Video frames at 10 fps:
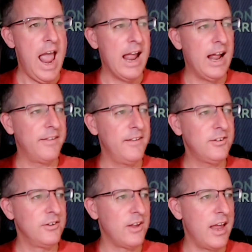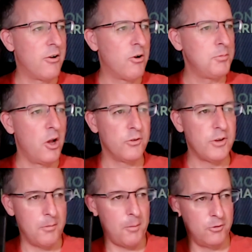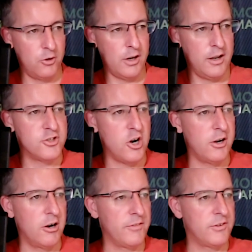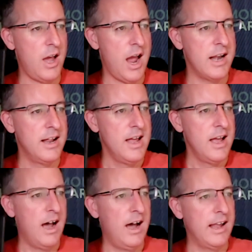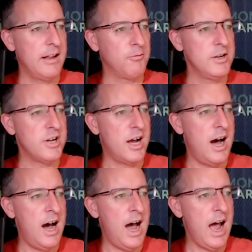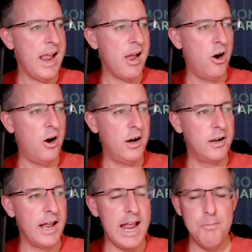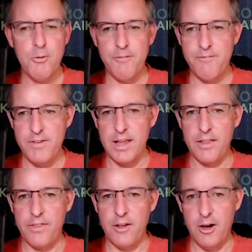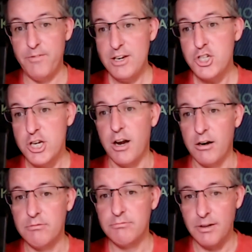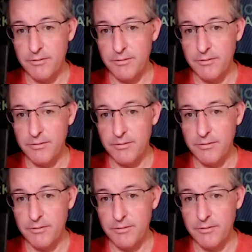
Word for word: And, and this is a cryptos. I'm, I'm, looking at a chart here on the side. Uh, it reached a high on April 5th of this year,